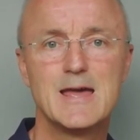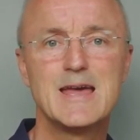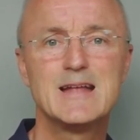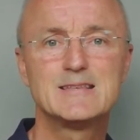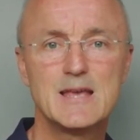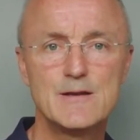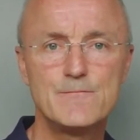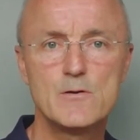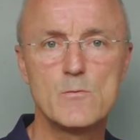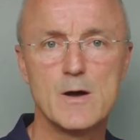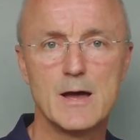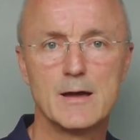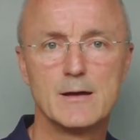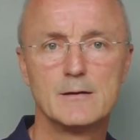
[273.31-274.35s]
It's
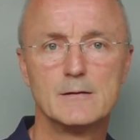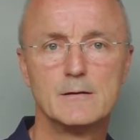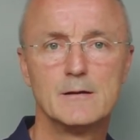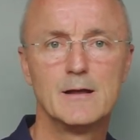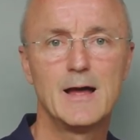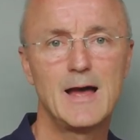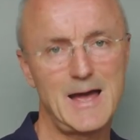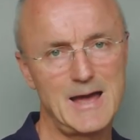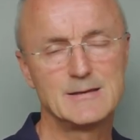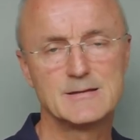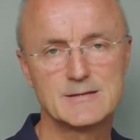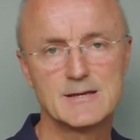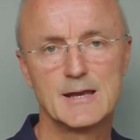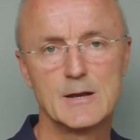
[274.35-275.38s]
everywhere, and
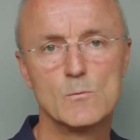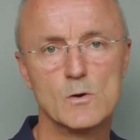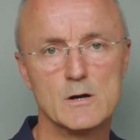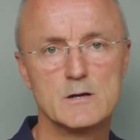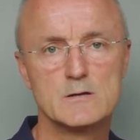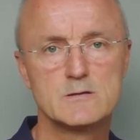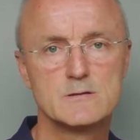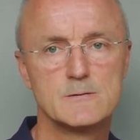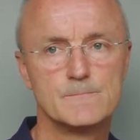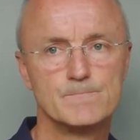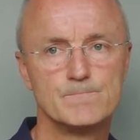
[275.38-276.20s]
it's getting worse.